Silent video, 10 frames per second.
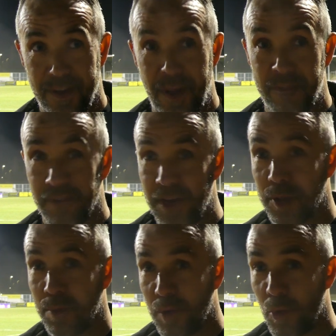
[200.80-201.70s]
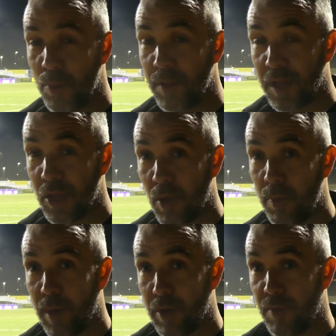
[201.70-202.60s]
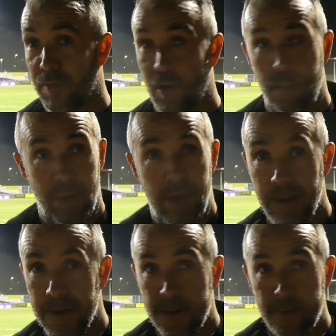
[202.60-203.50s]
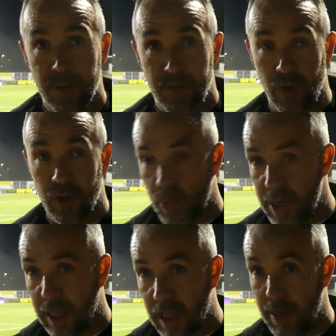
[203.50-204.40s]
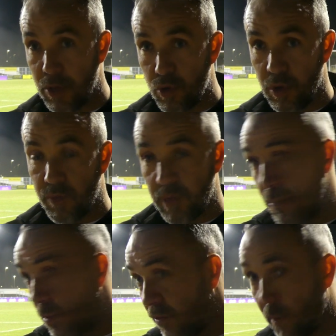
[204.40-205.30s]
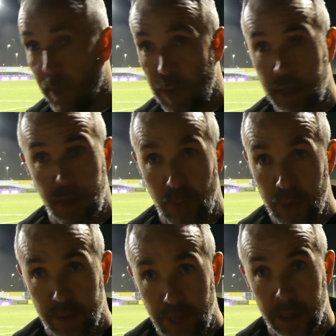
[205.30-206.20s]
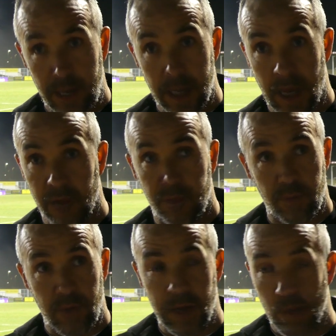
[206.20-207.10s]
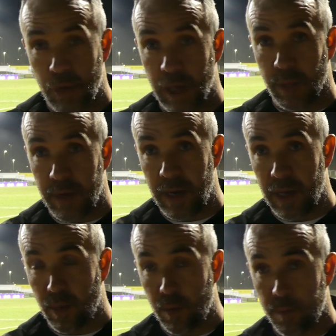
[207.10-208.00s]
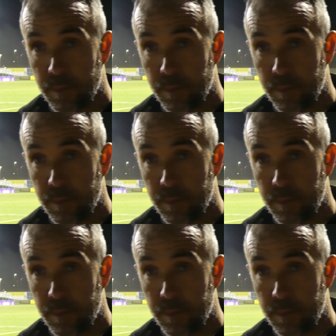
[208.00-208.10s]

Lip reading: Inverness will be hoping they can come and pick something up. But for us, we need to make sure, if we can perform the way we did tonight, Gareth, we've got a real chance of winning that as well.